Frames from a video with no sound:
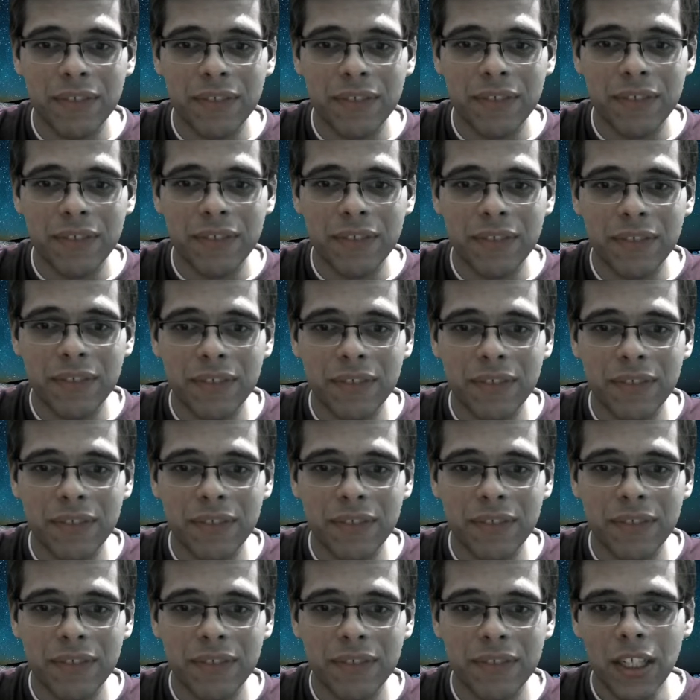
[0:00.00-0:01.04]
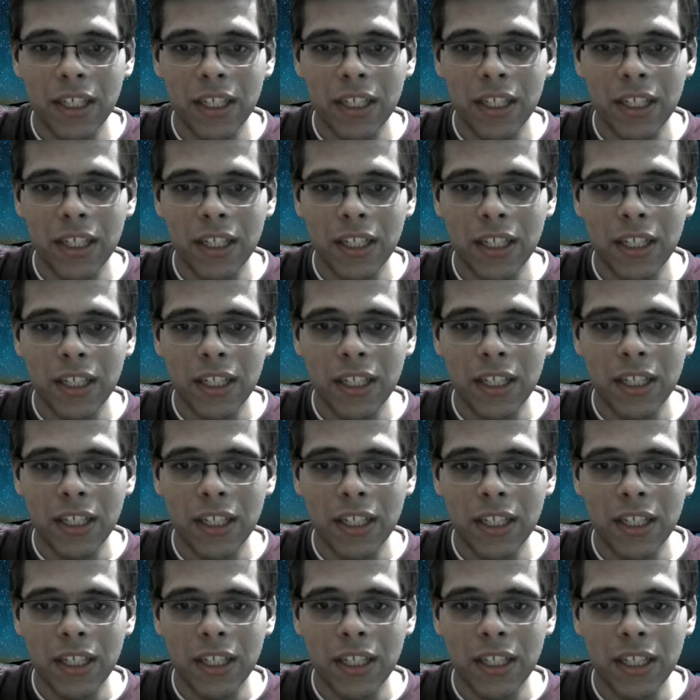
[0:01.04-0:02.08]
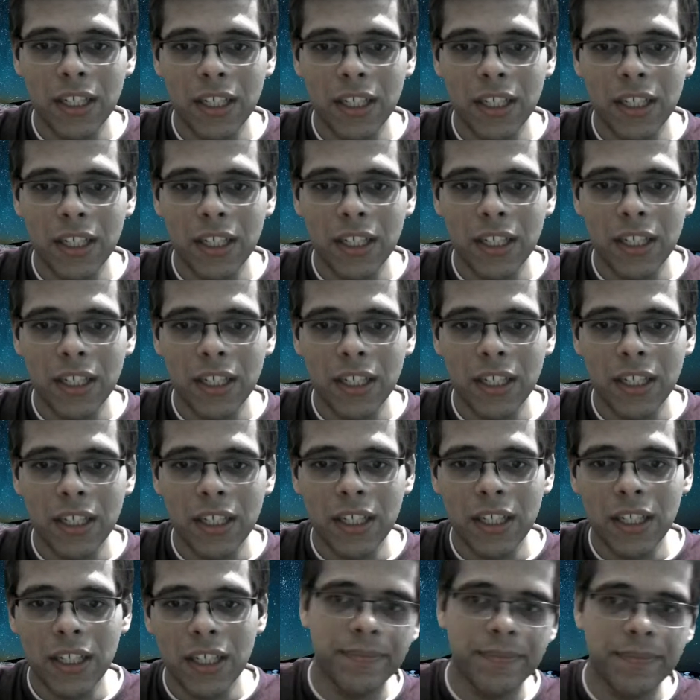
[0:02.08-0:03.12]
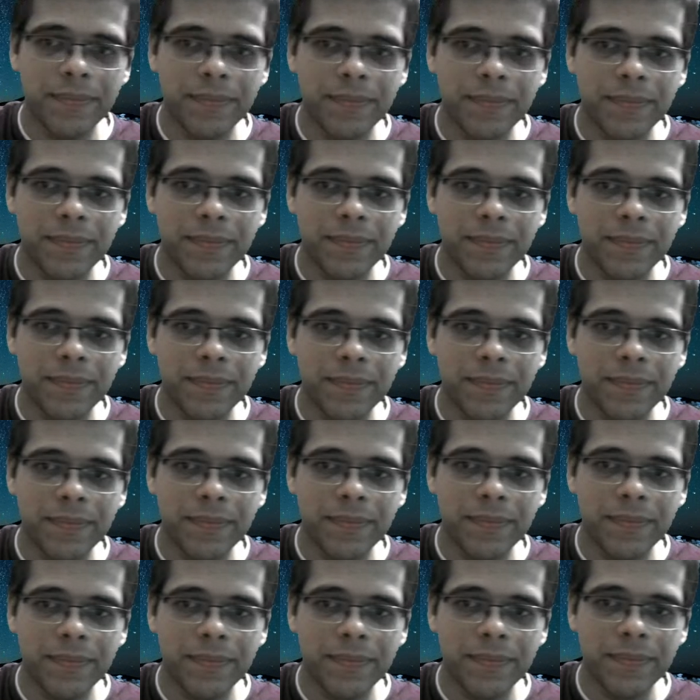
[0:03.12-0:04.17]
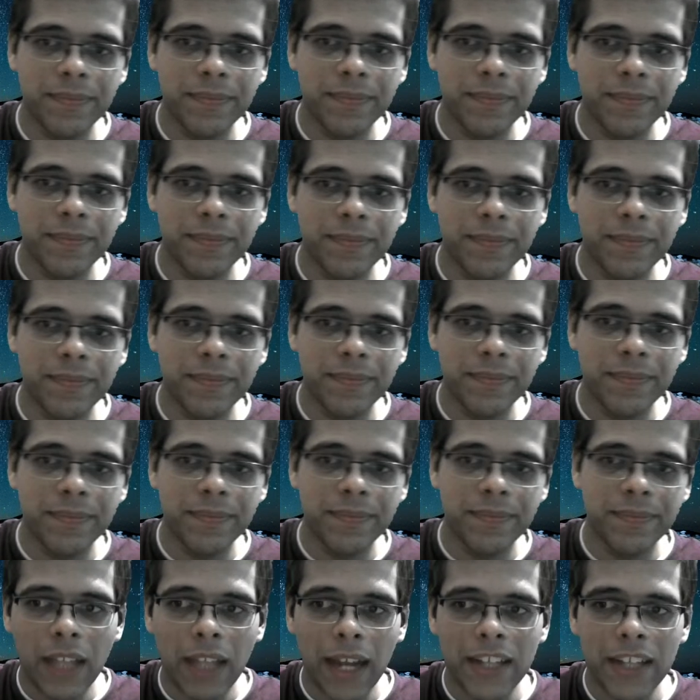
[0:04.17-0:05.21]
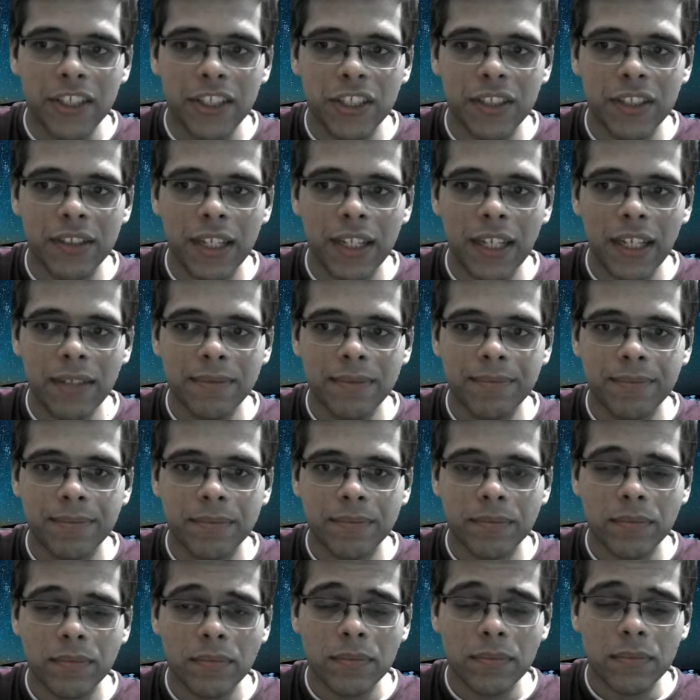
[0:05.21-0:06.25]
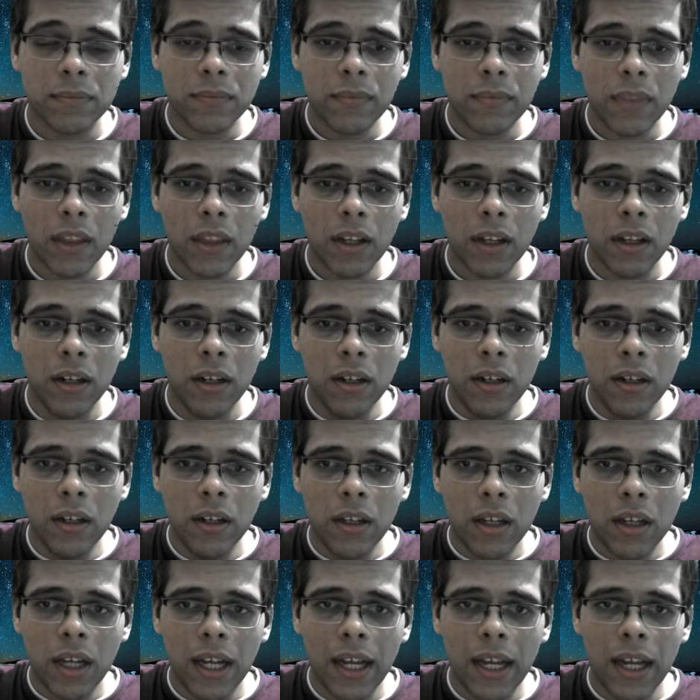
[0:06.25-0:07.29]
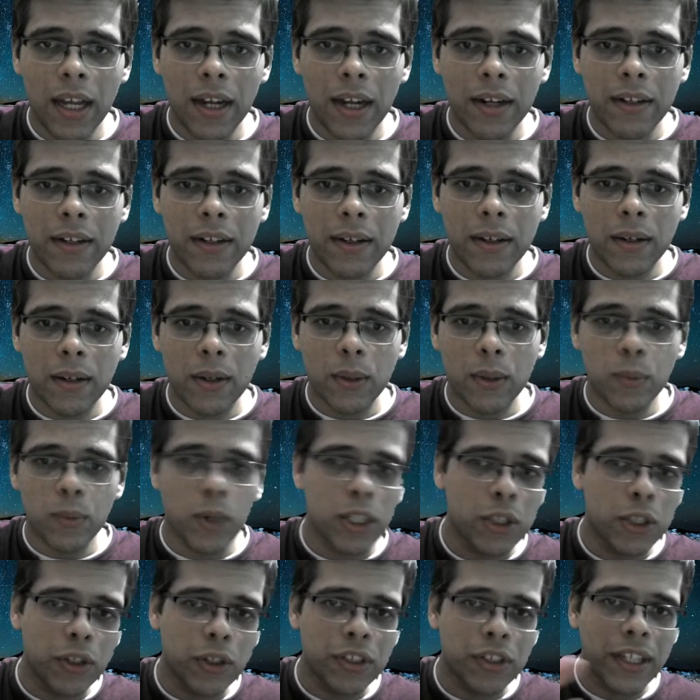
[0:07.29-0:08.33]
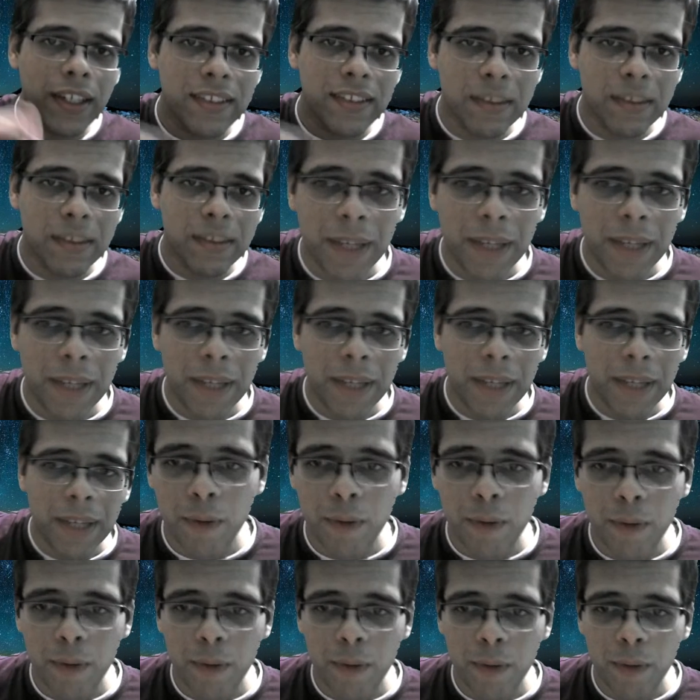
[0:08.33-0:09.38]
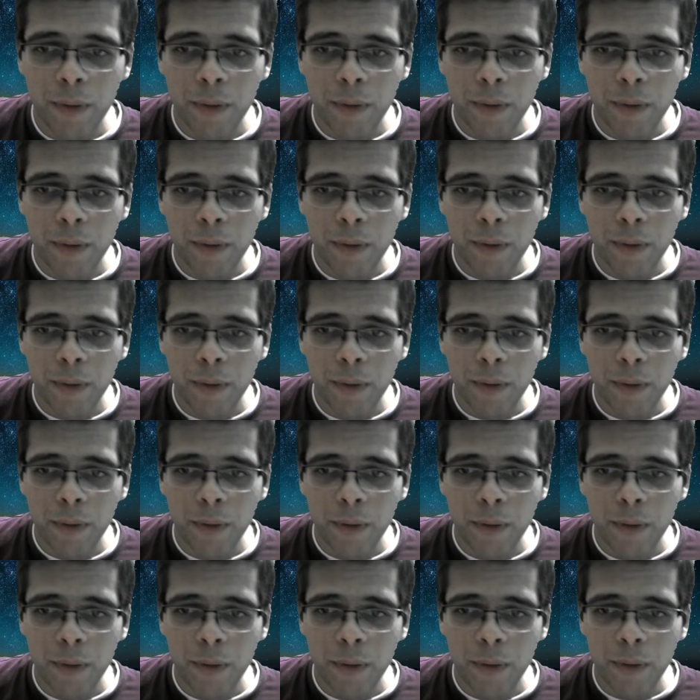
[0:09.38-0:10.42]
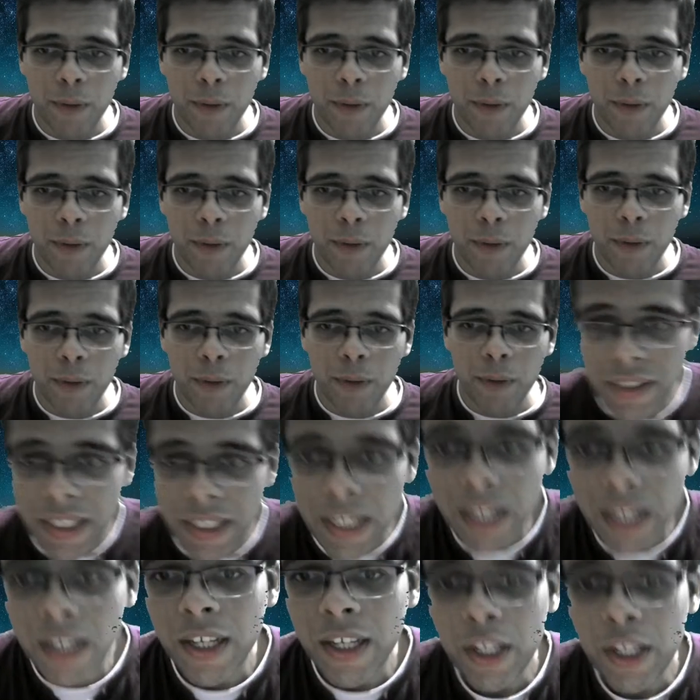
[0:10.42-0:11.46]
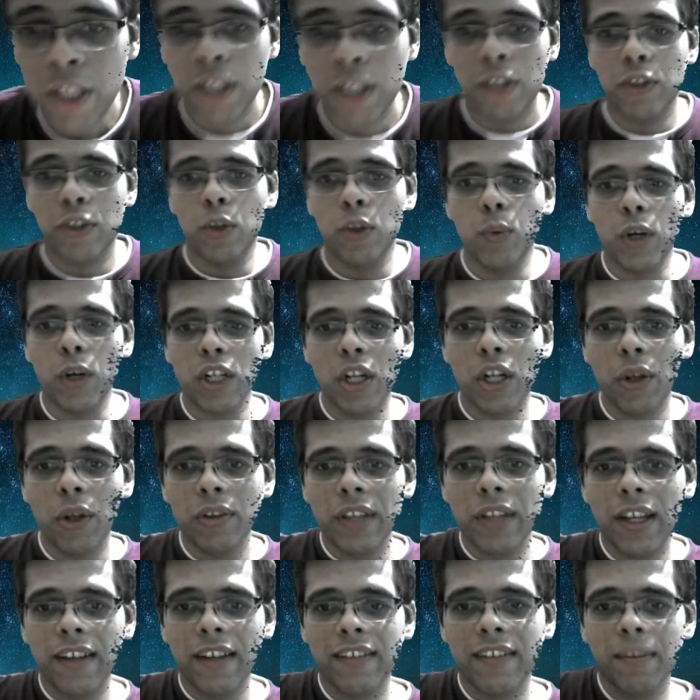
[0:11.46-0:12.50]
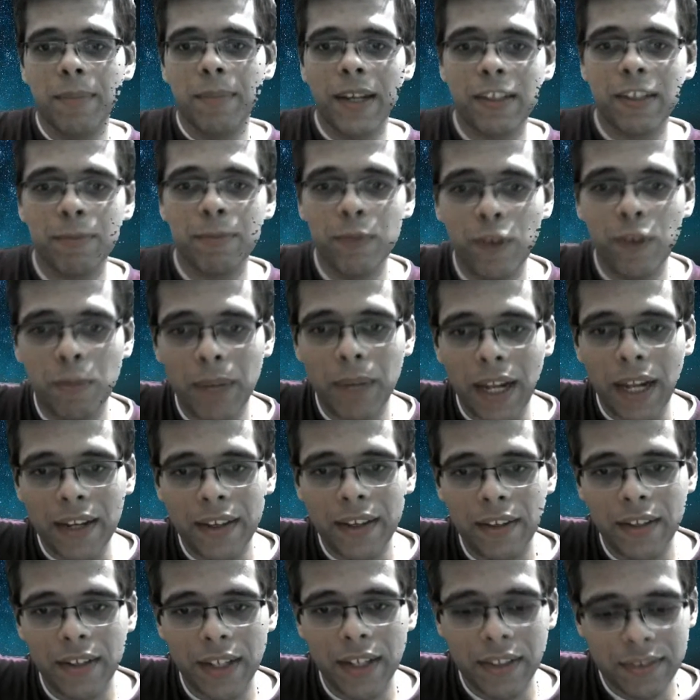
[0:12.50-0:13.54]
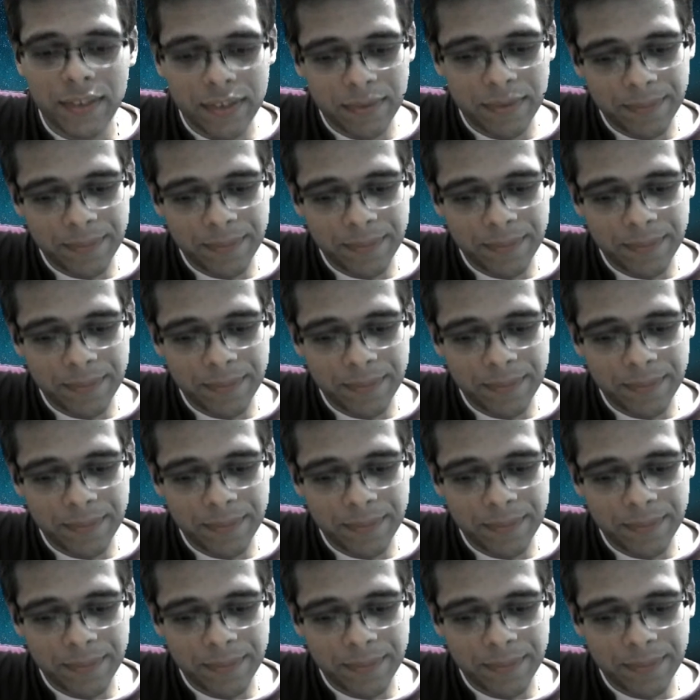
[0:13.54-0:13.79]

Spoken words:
is not possible. So why not bishop g5? Bishop e7, knight g3. And what do you think is the best move for black here? White has just played knight g3. So what do you think is the best move for black here, guys?